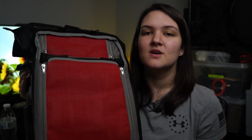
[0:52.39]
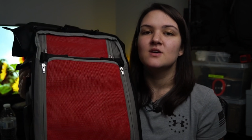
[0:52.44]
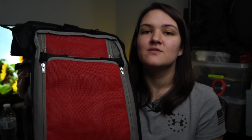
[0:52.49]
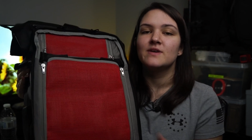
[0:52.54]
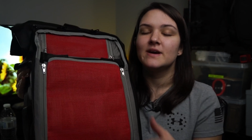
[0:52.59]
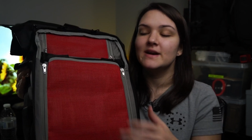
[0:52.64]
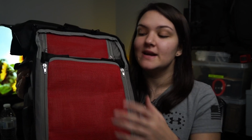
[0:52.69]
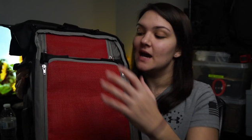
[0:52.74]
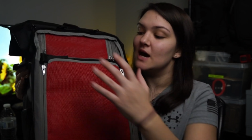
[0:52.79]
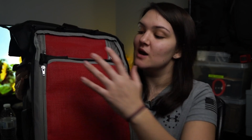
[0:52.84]

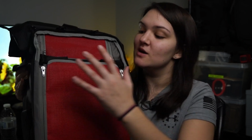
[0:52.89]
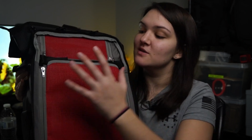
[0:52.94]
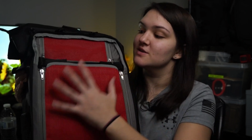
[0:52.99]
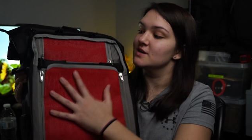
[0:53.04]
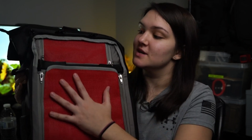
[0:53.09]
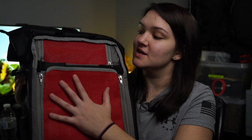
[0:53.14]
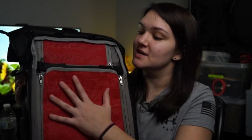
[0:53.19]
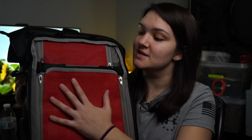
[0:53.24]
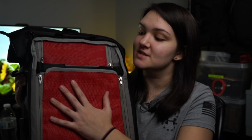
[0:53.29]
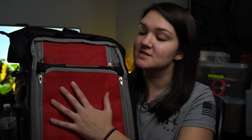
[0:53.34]
Right now
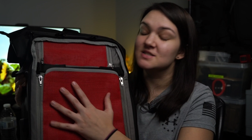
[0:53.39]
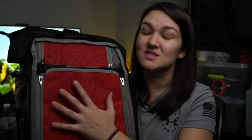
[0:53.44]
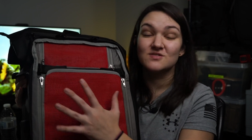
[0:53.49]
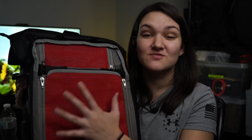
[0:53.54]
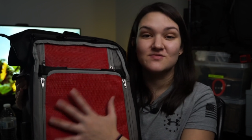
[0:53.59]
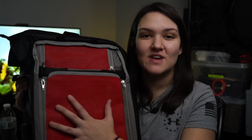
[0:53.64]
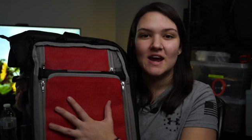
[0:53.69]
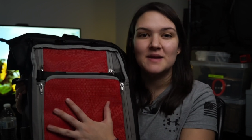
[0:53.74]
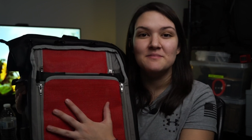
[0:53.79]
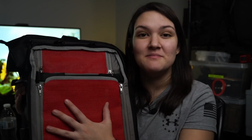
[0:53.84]
there is the
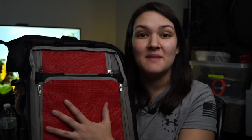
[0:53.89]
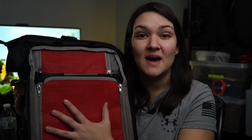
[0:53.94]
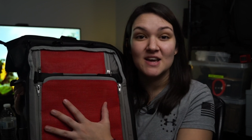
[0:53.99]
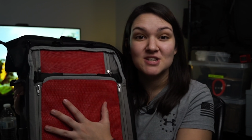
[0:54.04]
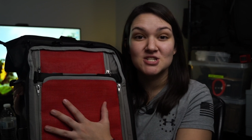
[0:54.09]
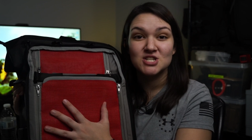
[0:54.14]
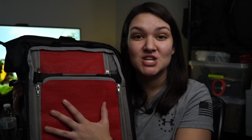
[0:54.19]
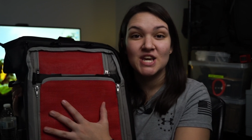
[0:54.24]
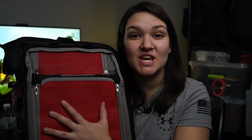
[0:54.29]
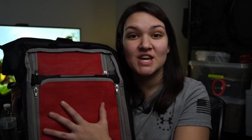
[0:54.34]
red
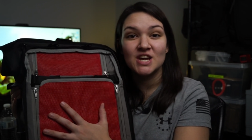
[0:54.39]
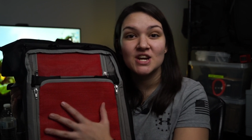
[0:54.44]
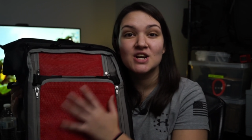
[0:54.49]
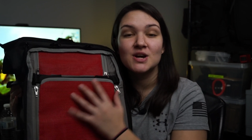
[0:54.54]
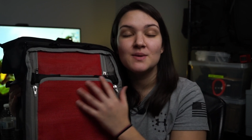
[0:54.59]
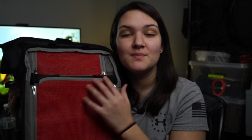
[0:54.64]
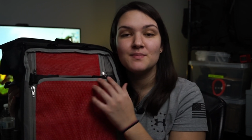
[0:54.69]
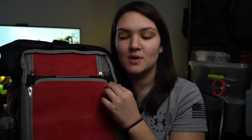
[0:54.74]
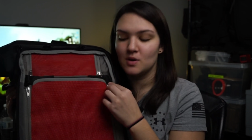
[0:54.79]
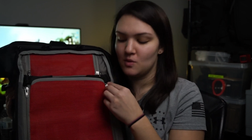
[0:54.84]
mesh
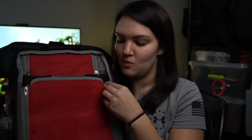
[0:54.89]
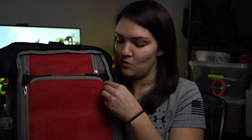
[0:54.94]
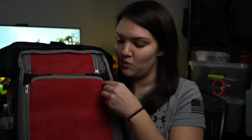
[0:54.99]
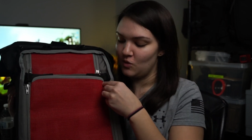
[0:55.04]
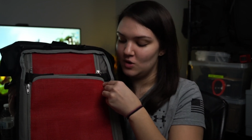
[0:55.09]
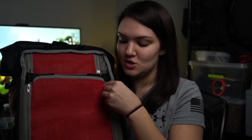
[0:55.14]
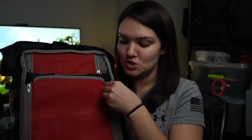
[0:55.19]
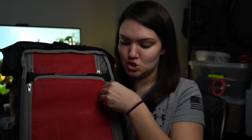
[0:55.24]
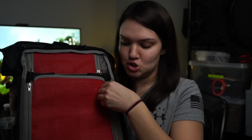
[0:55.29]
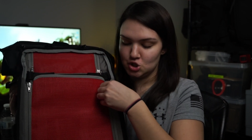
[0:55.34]
here, but
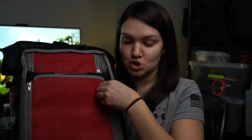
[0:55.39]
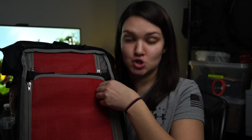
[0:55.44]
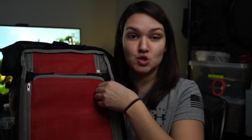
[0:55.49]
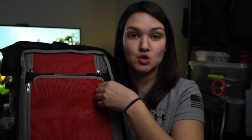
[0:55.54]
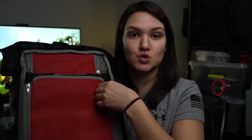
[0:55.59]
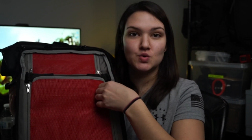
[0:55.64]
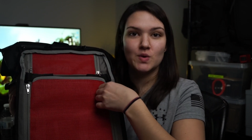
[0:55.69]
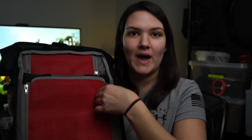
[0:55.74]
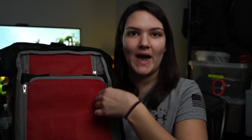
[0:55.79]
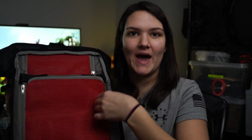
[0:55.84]
once
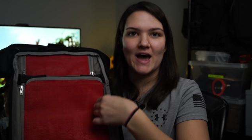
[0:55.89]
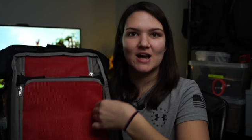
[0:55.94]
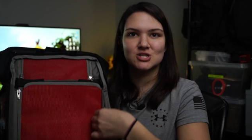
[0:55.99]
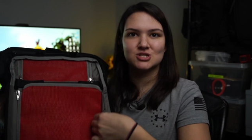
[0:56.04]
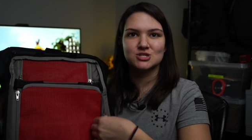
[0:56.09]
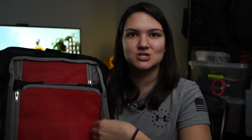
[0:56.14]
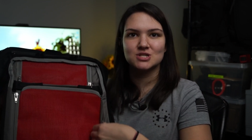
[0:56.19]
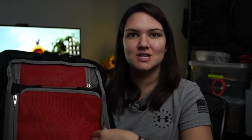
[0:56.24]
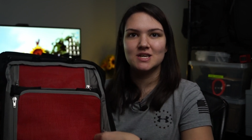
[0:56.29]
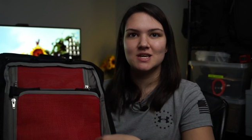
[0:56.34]
you
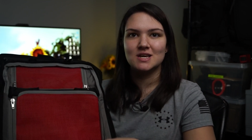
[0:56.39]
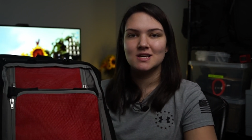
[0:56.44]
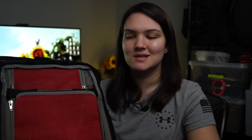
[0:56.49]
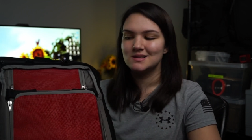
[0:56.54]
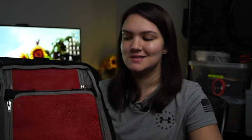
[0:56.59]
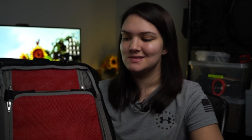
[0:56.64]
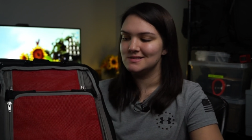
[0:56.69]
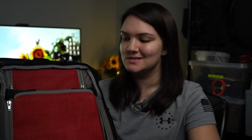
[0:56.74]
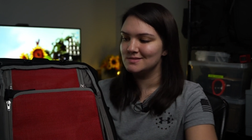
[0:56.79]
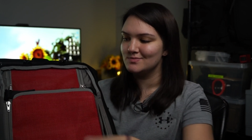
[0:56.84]
actually
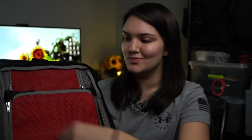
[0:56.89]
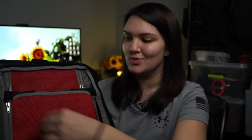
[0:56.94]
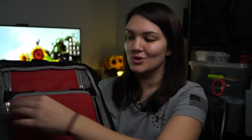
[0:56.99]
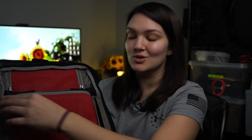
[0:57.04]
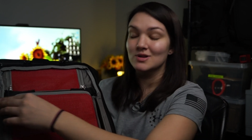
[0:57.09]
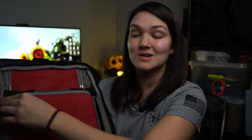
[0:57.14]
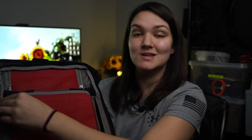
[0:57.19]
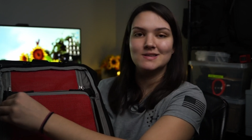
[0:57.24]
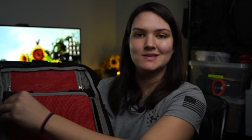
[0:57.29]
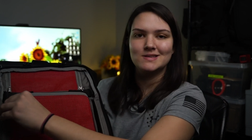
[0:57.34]

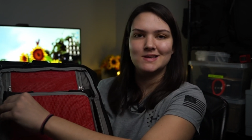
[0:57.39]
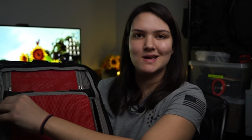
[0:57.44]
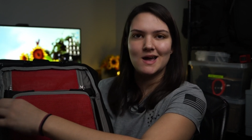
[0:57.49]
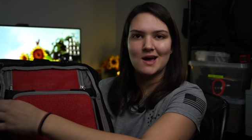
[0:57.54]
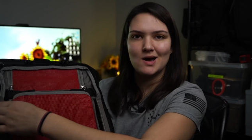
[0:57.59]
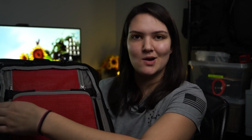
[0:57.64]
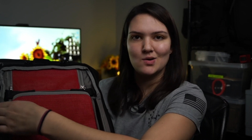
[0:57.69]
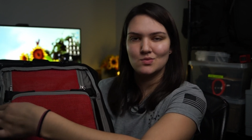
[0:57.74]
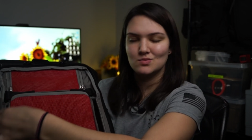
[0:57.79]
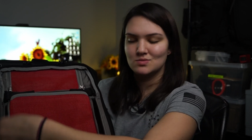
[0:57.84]
pull it
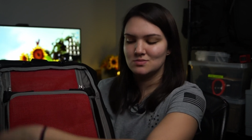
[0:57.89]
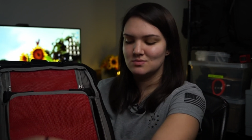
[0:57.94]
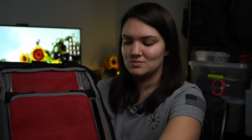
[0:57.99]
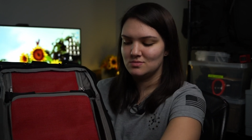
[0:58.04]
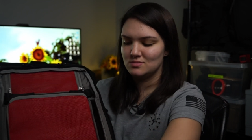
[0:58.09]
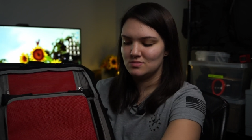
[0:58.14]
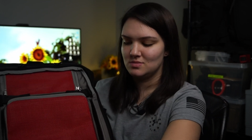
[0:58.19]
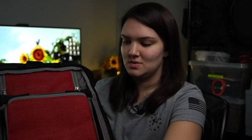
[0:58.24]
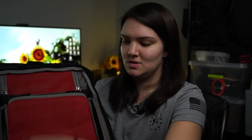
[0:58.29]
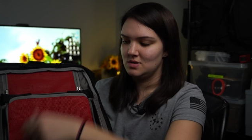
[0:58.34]
down
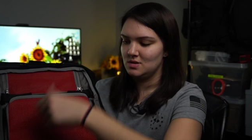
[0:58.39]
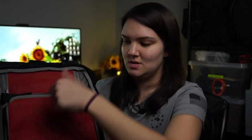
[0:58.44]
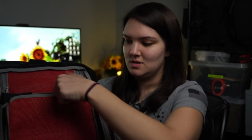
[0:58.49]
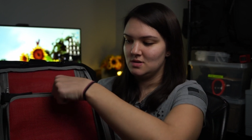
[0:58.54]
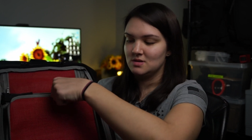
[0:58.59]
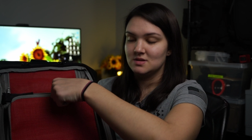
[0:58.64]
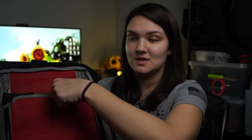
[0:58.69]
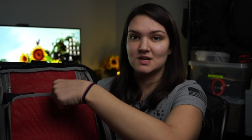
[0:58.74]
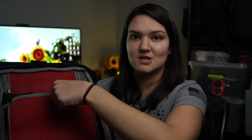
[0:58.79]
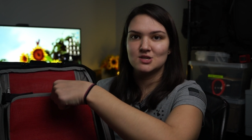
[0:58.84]

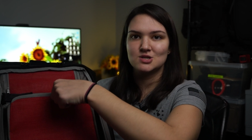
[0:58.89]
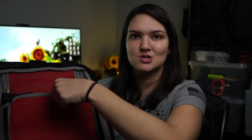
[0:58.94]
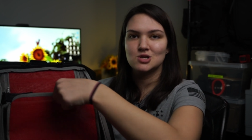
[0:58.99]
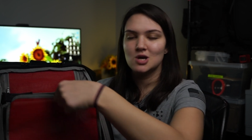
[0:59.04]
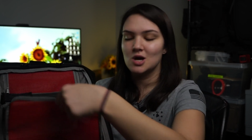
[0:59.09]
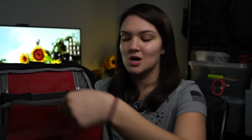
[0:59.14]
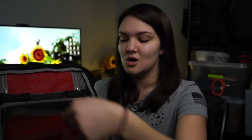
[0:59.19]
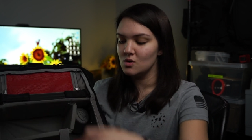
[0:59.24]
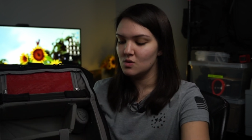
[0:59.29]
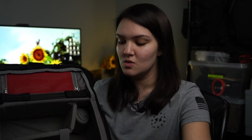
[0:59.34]
like
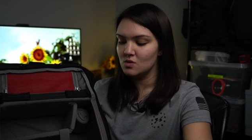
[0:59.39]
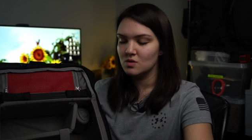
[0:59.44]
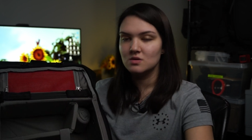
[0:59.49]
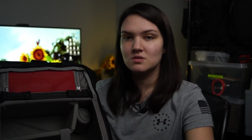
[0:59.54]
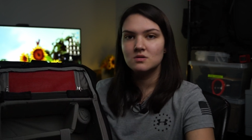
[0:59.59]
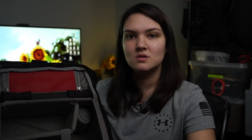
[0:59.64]
so,